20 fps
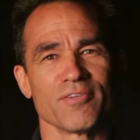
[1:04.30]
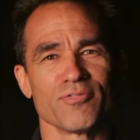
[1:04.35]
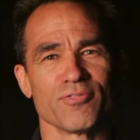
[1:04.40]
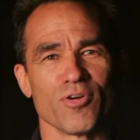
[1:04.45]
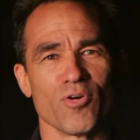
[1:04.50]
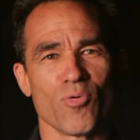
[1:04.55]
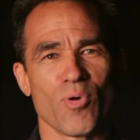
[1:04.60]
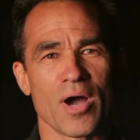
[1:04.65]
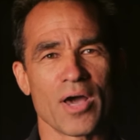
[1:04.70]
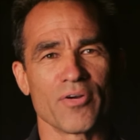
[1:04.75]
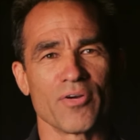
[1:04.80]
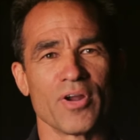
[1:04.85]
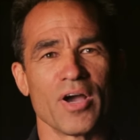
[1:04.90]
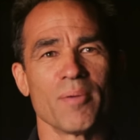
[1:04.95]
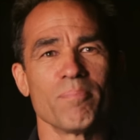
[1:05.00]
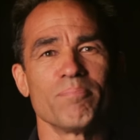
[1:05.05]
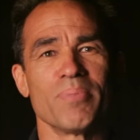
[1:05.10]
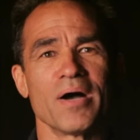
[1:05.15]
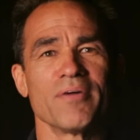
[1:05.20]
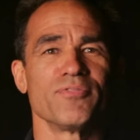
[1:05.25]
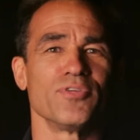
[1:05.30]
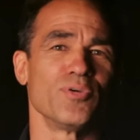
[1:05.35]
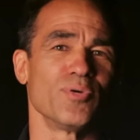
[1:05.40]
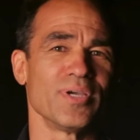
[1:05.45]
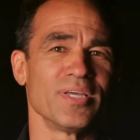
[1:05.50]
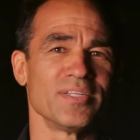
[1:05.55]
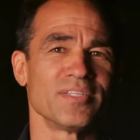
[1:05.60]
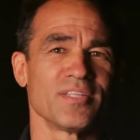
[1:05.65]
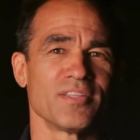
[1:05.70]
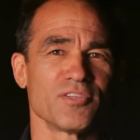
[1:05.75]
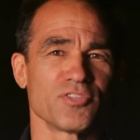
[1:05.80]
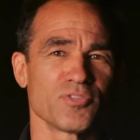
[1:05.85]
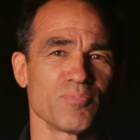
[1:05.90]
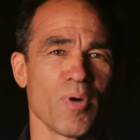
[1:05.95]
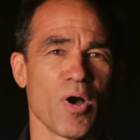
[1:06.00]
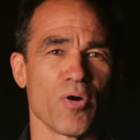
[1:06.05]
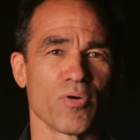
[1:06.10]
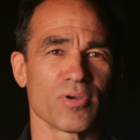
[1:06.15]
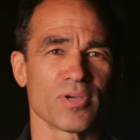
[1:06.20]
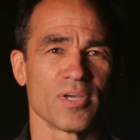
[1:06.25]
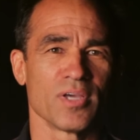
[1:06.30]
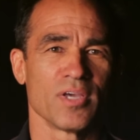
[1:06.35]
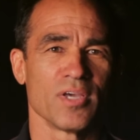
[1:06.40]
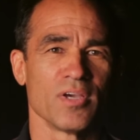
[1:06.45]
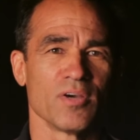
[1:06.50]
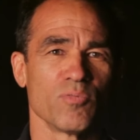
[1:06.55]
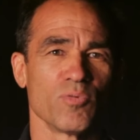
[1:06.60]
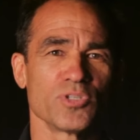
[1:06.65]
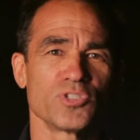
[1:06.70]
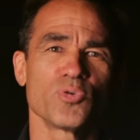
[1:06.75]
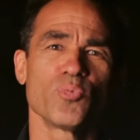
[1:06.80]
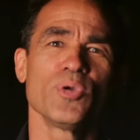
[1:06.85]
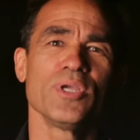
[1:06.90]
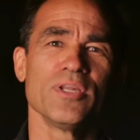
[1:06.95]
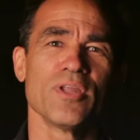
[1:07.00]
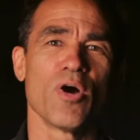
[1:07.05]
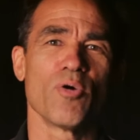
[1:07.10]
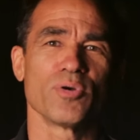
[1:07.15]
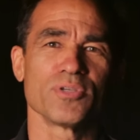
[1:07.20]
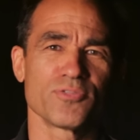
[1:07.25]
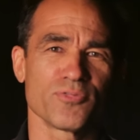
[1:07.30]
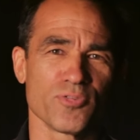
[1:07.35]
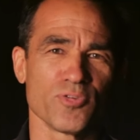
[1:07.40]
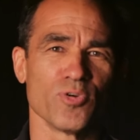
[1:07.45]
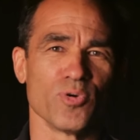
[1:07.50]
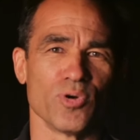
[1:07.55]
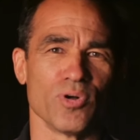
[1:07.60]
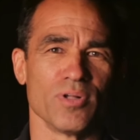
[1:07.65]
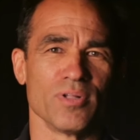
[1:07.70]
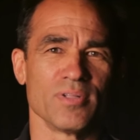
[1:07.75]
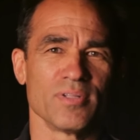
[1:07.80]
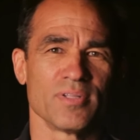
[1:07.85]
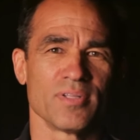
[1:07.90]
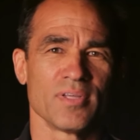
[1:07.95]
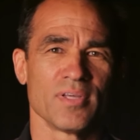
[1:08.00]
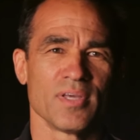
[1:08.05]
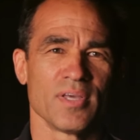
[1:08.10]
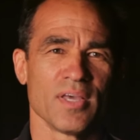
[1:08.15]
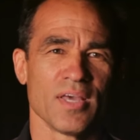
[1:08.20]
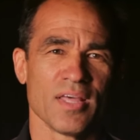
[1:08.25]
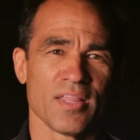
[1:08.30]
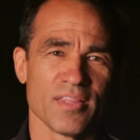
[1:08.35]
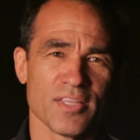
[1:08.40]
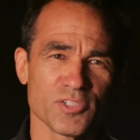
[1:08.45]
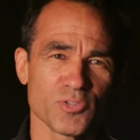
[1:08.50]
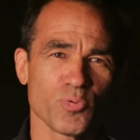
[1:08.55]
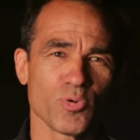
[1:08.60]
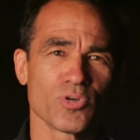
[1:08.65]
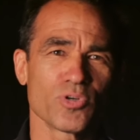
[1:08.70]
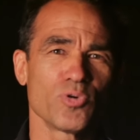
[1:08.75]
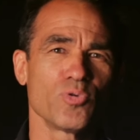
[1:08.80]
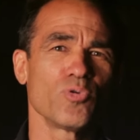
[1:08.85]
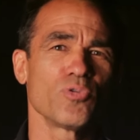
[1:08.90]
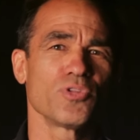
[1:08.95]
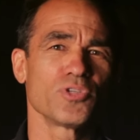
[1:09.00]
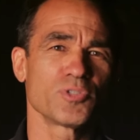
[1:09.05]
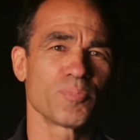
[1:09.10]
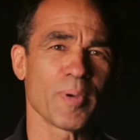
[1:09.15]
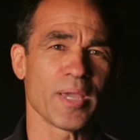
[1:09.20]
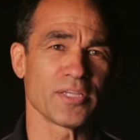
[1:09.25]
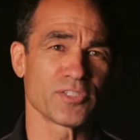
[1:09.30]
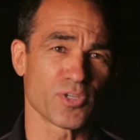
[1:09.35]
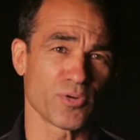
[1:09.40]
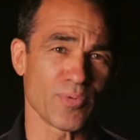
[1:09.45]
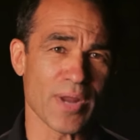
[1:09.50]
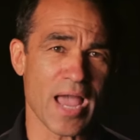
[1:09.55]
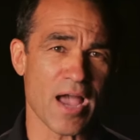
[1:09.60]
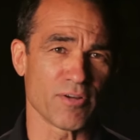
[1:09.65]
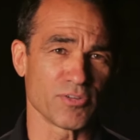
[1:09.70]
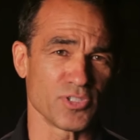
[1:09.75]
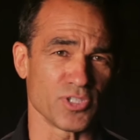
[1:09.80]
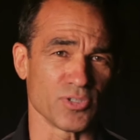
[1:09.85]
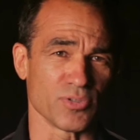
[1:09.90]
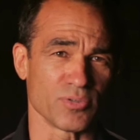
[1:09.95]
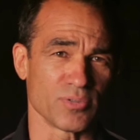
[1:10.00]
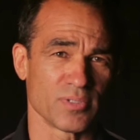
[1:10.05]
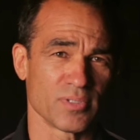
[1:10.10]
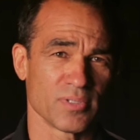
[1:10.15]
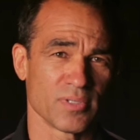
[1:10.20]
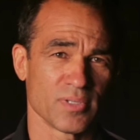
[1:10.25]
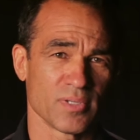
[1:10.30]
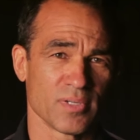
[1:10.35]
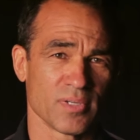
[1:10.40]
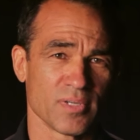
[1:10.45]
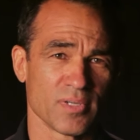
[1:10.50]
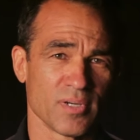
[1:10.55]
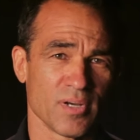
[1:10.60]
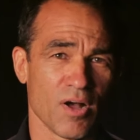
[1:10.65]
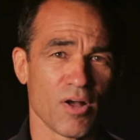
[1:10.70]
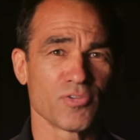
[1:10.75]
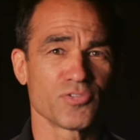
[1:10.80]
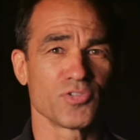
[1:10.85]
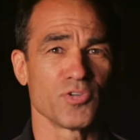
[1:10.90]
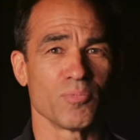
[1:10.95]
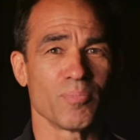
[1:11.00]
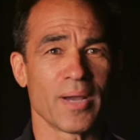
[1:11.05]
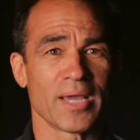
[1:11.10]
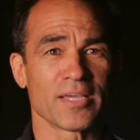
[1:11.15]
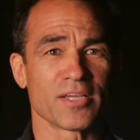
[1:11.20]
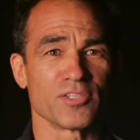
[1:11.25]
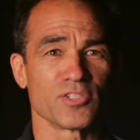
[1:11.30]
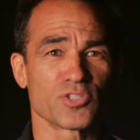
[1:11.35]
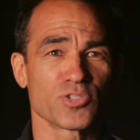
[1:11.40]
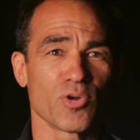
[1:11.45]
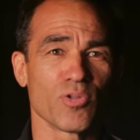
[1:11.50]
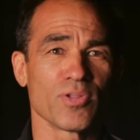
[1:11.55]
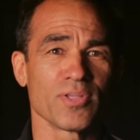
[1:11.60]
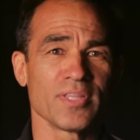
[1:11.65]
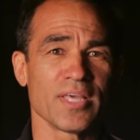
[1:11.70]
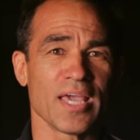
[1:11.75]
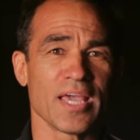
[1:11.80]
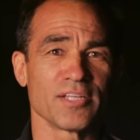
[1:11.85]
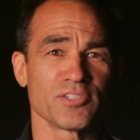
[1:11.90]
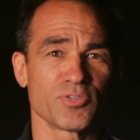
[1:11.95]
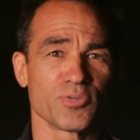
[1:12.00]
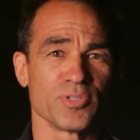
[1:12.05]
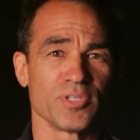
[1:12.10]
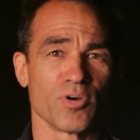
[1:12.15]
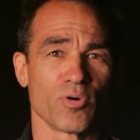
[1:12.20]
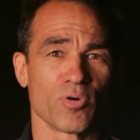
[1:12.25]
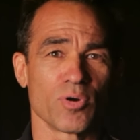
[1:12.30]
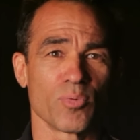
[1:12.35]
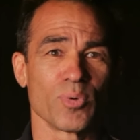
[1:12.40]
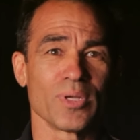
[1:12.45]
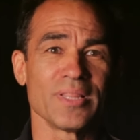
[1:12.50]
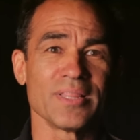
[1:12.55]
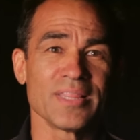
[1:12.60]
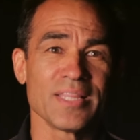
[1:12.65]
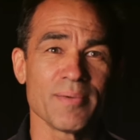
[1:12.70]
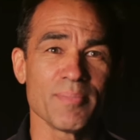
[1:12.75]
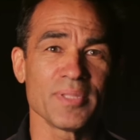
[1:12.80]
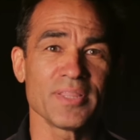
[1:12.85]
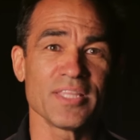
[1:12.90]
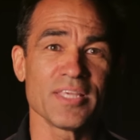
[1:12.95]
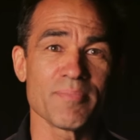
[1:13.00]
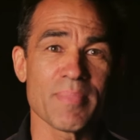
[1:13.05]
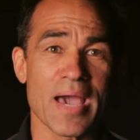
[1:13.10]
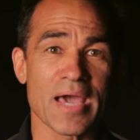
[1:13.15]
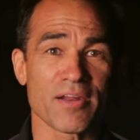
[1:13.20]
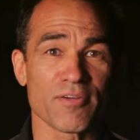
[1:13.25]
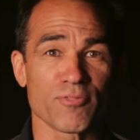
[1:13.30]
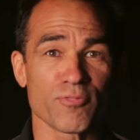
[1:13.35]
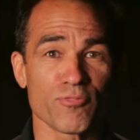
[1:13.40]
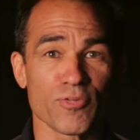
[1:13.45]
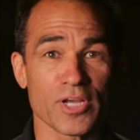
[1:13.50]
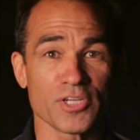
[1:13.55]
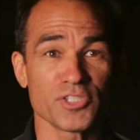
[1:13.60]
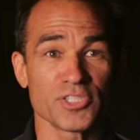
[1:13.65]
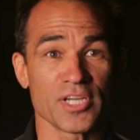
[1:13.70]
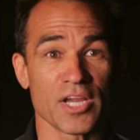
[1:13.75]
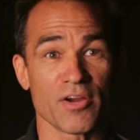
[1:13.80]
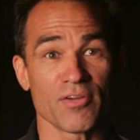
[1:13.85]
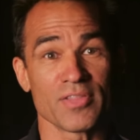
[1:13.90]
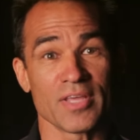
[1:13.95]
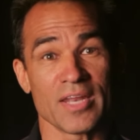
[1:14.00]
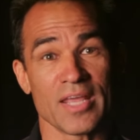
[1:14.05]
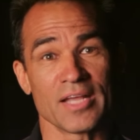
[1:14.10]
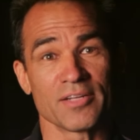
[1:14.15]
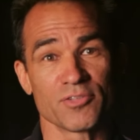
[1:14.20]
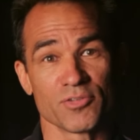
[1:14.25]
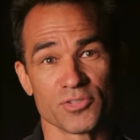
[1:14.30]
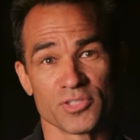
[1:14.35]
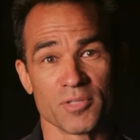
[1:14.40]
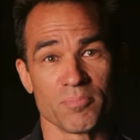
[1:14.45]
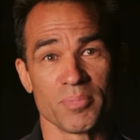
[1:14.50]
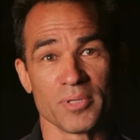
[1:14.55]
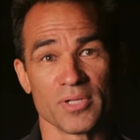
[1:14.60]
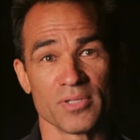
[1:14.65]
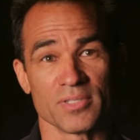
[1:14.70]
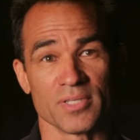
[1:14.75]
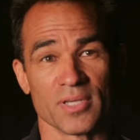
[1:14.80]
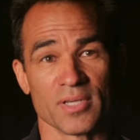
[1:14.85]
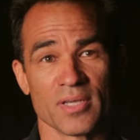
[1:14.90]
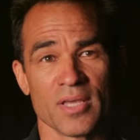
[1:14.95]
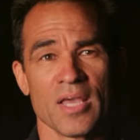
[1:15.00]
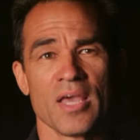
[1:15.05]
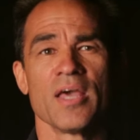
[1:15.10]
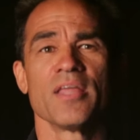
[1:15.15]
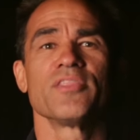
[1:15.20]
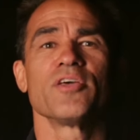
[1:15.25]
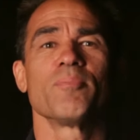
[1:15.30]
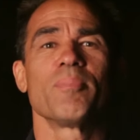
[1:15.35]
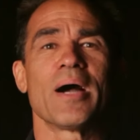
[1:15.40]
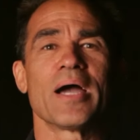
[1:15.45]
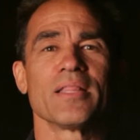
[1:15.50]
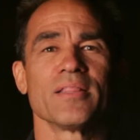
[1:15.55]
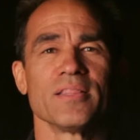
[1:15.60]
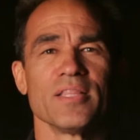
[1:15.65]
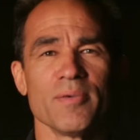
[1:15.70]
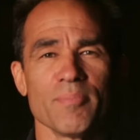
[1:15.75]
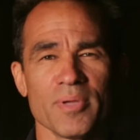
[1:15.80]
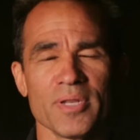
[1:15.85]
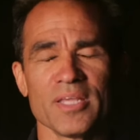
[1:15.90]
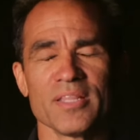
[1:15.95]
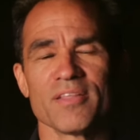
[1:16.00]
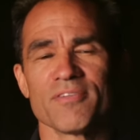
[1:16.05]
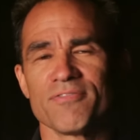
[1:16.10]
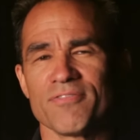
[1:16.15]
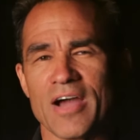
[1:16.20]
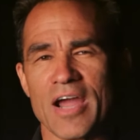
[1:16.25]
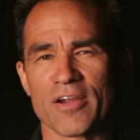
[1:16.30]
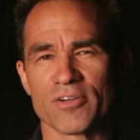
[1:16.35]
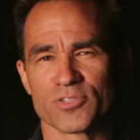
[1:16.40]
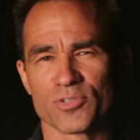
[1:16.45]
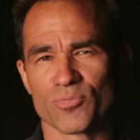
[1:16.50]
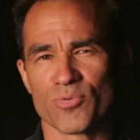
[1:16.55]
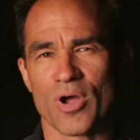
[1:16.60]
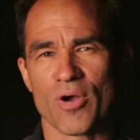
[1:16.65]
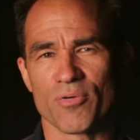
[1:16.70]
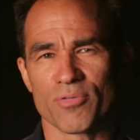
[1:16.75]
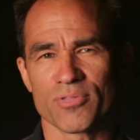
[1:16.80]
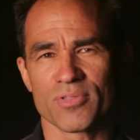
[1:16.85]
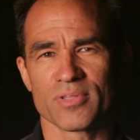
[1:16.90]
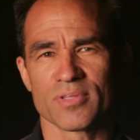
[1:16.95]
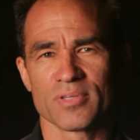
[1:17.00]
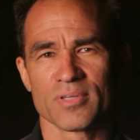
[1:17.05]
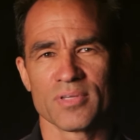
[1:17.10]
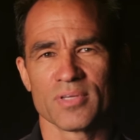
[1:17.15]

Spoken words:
to flow water above you into the smoke, which we know is fuel. This will cool the space around you. Also, by controlling the entry door, we limit the amount of fresh air that enters the building, thereby limiting the fire's growth.